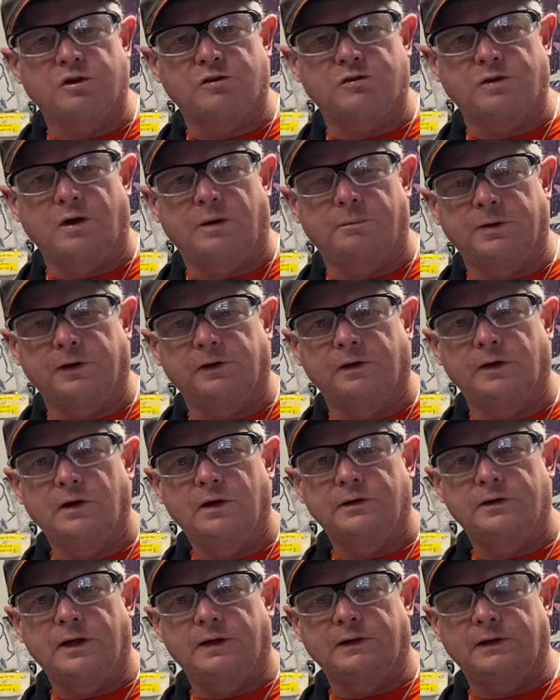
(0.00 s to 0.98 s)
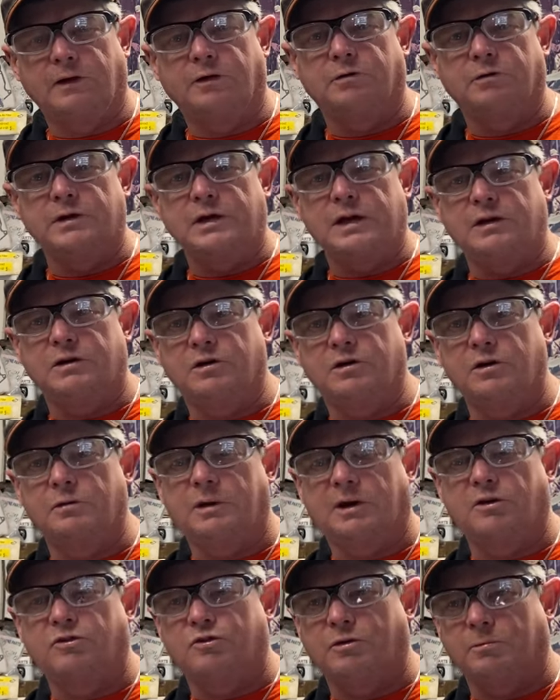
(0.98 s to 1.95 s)
at something that they don't need to
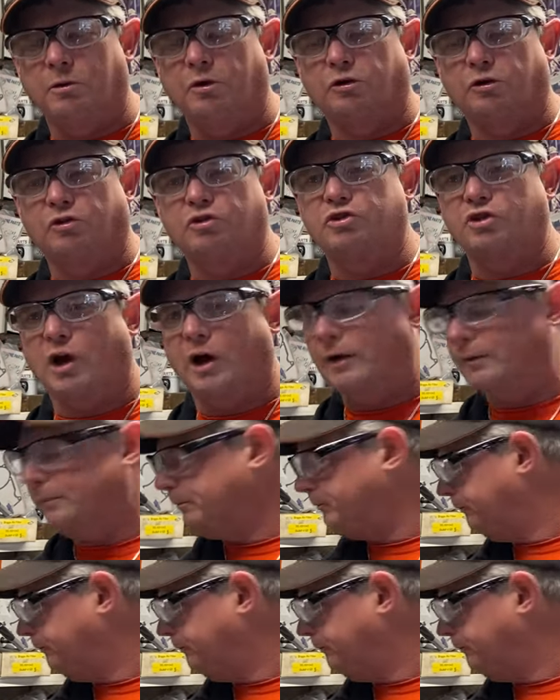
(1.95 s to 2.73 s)
because the motor's shot.